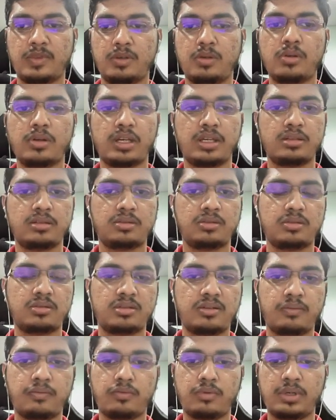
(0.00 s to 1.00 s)
Okay, so
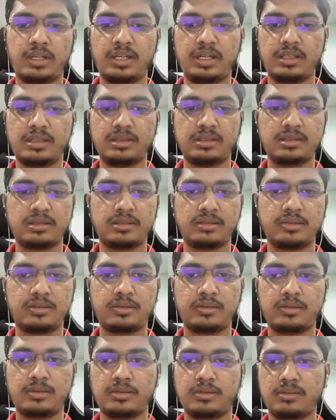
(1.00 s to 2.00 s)
somewhat it
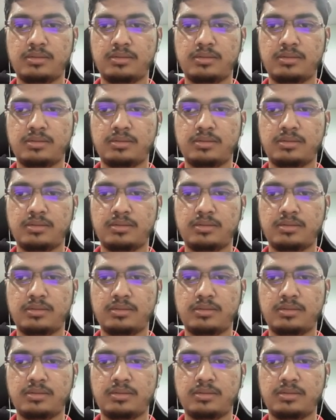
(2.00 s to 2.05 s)
is